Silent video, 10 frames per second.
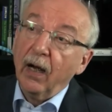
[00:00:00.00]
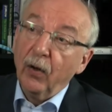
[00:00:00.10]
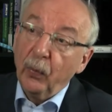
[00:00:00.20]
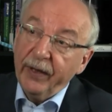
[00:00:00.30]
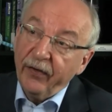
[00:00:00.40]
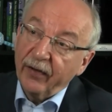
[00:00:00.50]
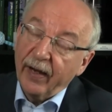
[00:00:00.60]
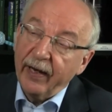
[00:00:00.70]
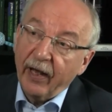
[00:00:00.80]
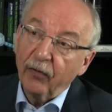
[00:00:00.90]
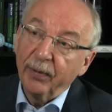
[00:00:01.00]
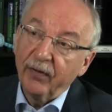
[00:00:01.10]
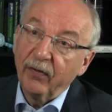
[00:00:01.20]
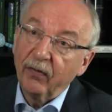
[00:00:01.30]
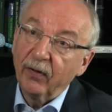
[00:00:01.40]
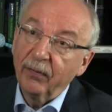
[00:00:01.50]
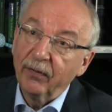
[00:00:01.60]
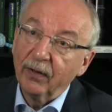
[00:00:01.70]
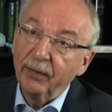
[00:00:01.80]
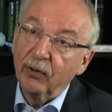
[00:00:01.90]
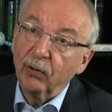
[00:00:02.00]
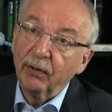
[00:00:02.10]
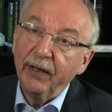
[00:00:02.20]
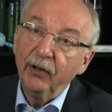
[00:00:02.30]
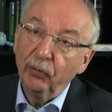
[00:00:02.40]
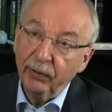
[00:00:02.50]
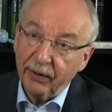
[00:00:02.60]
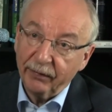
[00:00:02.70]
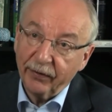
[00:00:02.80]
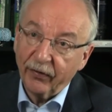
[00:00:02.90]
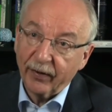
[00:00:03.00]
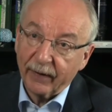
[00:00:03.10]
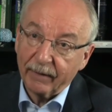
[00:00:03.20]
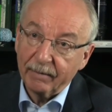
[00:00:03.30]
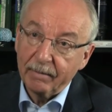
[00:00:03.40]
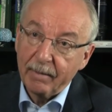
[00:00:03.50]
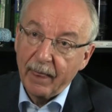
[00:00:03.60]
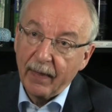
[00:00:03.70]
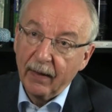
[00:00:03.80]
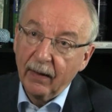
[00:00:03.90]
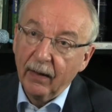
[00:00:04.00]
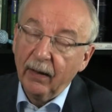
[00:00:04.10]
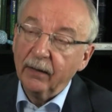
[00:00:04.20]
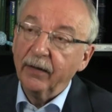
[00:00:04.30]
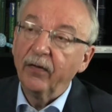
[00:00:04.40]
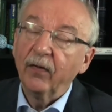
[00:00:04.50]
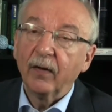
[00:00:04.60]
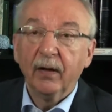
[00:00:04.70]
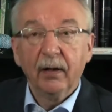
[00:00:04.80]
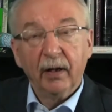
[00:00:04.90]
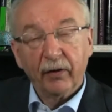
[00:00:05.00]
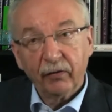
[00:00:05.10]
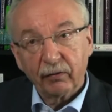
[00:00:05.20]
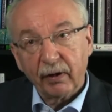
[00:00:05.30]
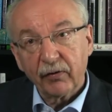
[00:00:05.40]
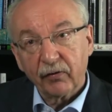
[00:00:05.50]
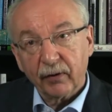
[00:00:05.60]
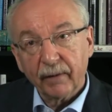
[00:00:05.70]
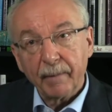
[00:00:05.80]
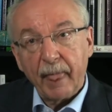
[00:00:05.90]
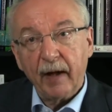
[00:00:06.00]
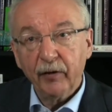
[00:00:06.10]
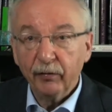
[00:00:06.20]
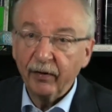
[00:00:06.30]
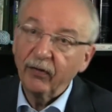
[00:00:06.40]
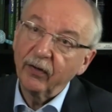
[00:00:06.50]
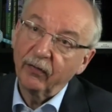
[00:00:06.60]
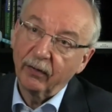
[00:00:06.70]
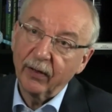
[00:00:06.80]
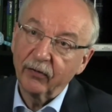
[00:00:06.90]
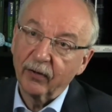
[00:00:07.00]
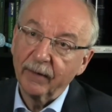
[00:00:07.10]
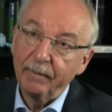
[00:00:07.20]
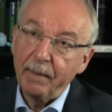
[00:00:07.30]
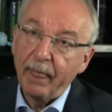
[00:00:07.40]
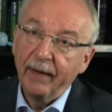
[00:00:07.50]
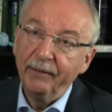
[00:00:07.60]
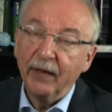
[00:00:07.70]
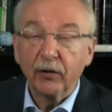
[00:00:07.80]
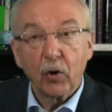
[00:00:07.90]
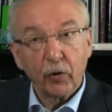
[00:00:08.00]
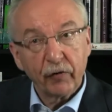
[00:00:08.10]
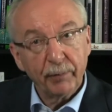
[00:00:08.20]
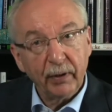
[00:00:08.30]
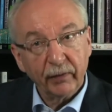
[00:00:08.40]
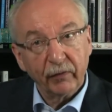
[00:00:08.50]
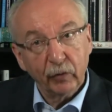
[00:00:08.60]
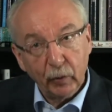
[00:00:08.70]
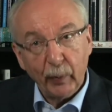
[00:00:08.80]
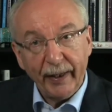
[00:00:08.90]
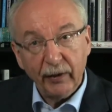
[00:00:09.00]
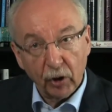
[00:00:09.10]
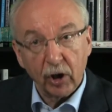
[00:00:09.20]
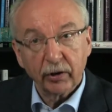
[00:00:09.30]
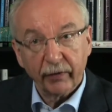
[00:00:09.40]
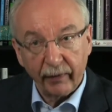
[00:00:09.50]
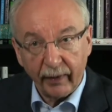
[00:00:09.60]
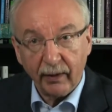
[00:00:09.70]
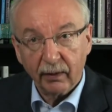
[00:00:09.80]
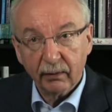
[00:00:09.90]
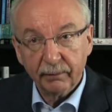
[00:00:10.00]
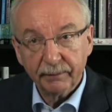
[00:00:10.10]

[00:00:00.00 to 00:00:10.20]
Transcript: Uh, we design expert systems that we call intuitive design. This is a, a structure, a heuristic structure, that corresponds to the way doctors think.